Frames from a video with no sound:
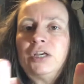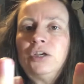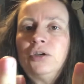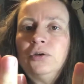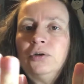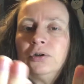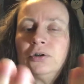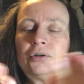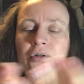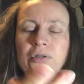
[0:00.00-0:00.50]

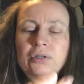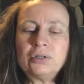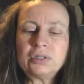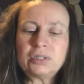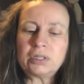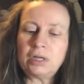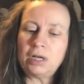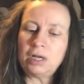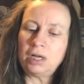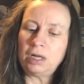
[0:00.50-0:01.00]

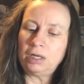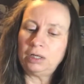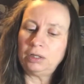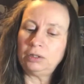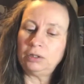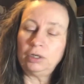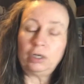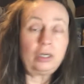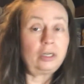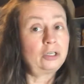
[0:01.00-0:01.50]
cuticles
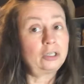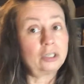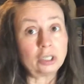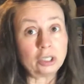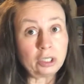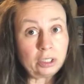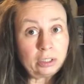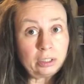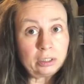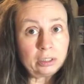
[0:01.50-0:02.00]
look
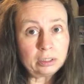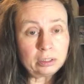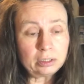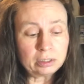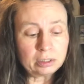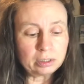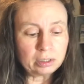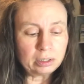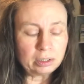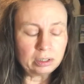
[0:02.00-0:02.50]
good,
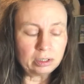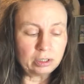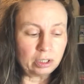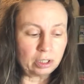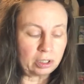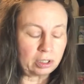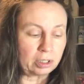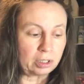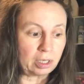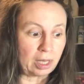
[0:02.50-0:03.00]

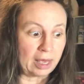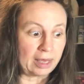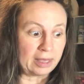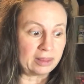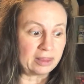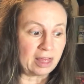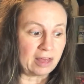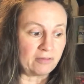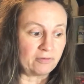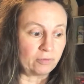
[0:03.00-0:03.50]
look
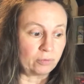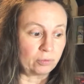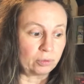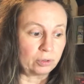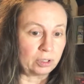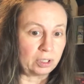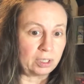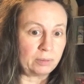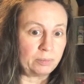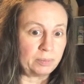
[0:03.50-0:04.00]
like they've
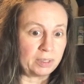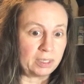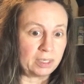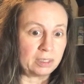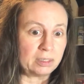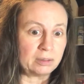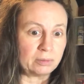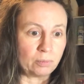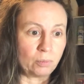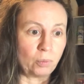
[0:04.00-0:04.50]
really
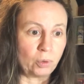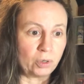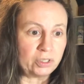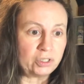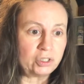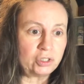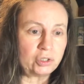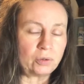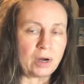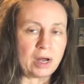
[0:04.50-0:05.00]
been
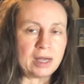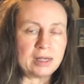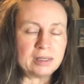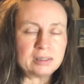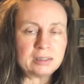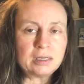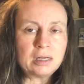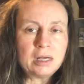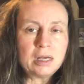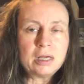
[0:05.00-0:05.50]

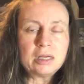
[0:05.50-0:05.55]
moisturized.